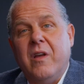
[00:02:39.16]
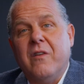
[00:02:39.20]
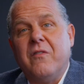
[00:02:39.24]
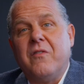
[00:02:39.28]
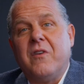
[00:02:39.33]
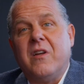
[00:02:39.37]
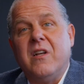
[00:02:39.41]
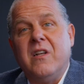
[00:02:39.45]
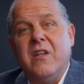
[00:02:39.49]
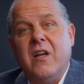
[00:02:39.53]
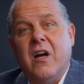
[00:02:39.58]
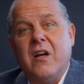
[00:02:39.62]
have
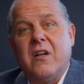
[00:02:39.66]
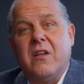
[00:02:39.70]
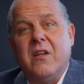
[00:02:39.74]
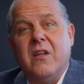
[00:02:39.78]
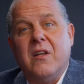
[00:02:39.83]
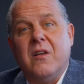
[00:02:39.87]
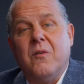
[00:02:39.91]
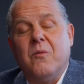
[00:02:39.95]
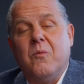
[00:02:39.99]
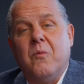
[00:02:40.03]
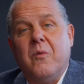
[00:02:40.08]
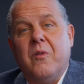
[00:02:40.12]

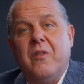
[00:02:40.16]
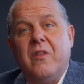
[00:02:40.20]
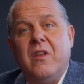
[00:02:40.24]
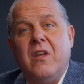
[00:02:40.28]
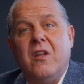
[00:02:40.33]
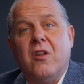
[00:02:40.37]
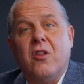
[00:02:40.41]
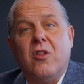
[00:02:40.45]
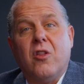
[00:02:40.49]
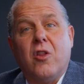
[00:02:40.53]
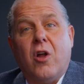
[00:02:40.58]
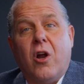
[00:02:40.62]
conducted one of
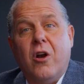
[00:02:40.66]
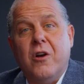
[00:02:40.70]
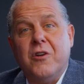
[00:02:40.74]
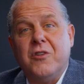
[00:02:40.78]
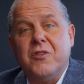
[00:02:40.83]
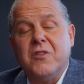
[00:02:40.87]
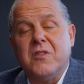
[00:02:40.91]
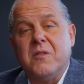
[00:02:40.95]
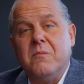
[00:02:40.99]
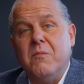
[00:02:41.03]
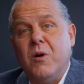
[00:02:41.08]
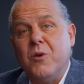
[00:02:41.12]
the
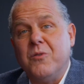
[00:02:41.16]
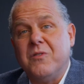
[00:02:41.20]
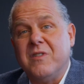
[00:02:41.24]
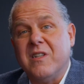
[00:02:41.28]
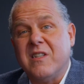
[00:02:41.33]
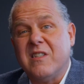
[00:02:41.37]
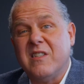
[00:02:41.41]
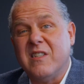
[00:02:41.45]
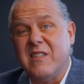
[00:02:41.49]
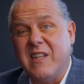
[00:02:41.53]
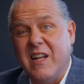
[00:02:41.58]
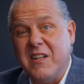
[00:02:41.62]
largest, most
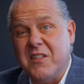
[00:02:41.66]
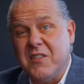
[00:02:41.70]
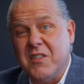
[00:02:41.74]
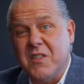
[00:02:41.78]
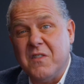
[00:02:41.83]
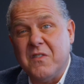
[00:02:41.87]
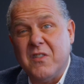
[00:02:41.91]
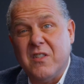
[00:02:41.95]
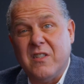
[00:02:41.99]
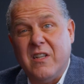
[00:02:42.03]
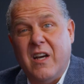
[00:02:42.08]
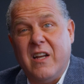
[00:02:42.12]

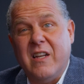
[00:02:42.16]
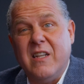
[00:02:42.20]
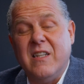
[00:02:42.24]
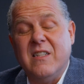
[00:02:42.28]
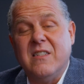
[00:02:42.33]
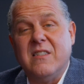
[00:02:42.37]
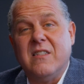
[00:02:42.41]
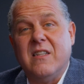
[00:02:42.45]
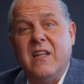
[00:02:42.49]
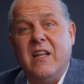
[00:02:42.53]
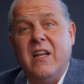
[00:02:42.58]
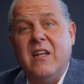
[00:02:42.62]
extensive
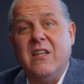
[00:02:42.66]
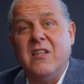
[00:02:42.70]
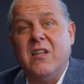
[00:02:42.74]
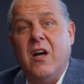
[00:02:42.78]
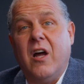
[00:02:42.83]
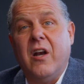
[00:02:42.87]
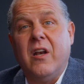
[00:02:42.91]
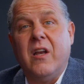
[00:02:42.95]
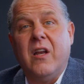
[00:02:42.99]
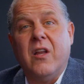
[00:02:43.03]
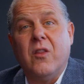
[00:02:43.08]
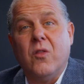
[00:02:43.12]
studies
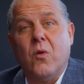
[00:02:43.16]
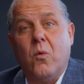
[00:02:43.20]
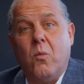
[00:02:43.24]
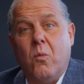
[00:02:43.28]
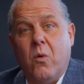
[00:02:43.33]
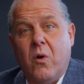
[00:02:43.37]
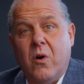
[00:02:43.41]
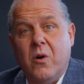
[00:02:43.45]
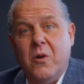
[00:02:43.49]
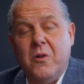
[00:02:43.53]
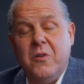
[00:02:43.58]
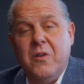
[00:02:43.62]
done in the
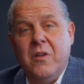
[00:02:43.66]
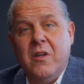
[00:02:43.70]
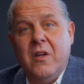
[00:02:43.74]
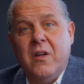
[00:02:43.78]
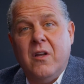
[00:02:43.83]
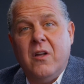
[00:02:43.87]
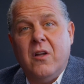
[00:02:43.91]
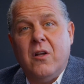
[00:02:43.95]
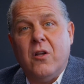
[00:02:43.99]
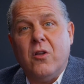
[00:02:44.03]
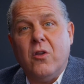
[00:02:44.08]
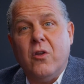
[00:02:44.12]
world,
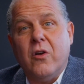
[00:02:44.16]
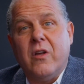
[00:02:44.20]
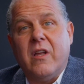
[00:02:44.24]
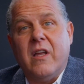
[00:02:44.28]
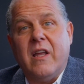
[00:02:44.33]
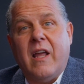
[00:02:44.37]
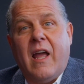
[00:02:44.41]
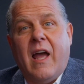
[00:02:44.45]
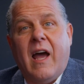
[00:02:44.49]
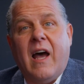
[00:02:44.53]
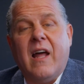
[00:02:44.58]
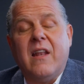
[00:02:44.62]

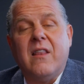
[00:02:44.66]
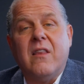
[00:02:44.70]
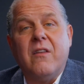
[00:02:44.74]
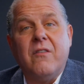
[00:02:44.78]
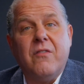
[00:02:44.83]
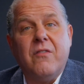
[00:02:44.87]
looking at the